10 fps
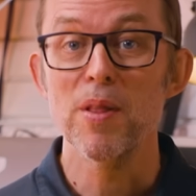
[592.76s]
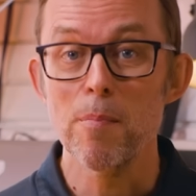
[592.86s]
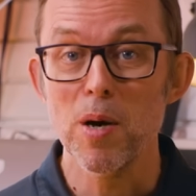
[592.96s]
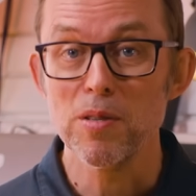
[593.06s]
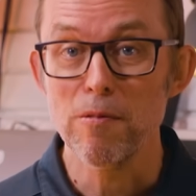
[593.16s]
but the
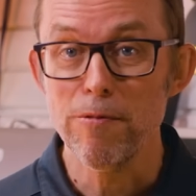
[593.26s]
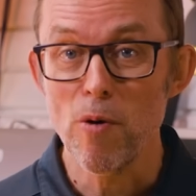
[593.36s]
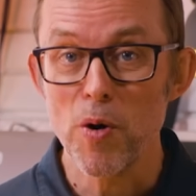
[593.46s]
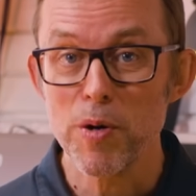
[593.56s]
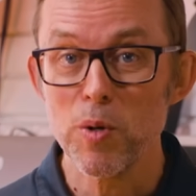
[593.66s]
most
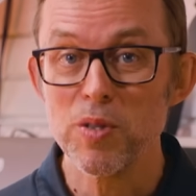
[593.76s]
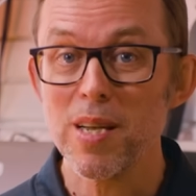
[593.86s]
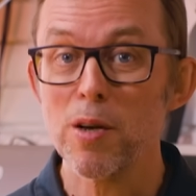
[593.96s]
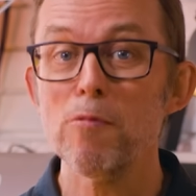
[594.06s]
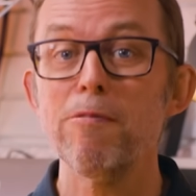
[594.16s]
affordable
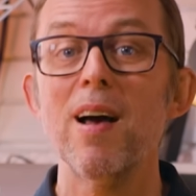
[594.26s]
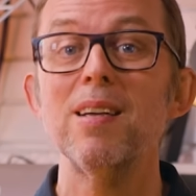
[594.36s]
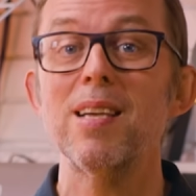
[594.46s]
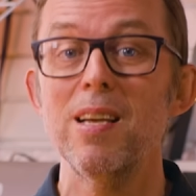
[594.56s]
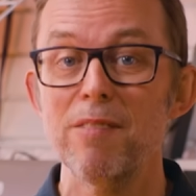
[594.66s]

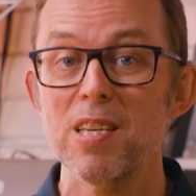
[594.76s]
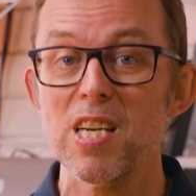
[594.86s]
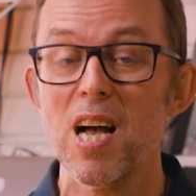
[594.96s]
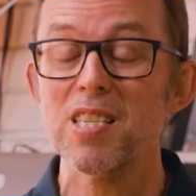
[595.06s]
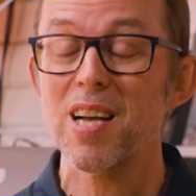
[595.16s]
single-phase EV
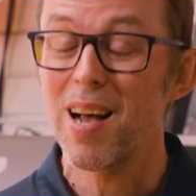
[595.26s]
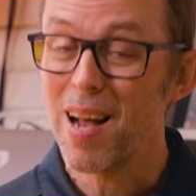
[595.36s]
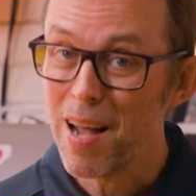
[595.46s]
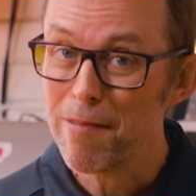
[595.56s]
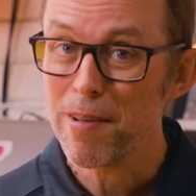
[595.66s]
charger
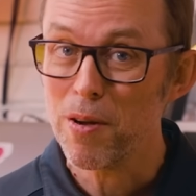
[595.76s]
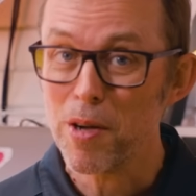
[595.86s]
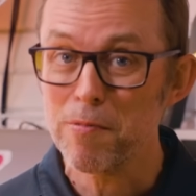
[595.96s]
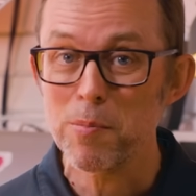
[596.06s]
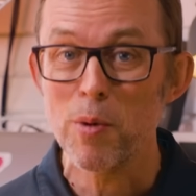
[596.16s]
I feel
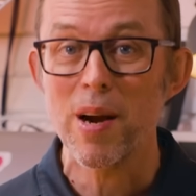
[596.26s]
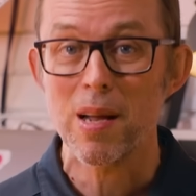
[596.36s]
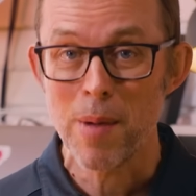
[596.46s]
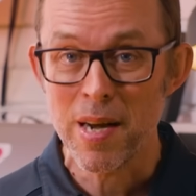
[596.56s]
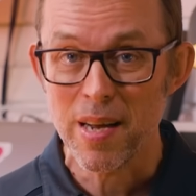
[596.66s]
comfortable
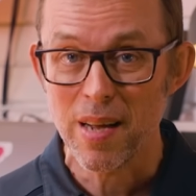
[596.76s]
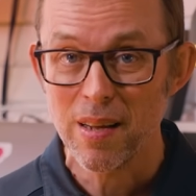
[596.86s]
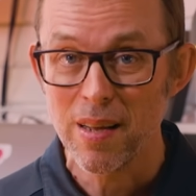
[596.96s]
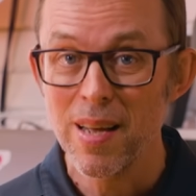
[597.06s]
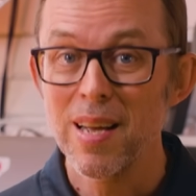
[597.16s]
recommending
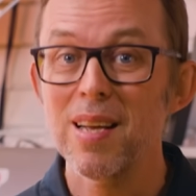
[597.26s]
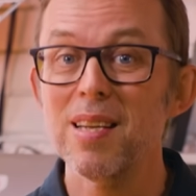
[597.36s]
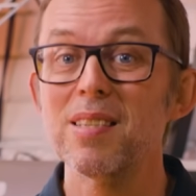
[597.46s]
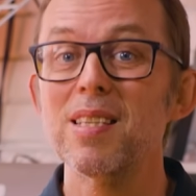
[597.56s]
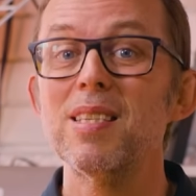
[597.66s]
is the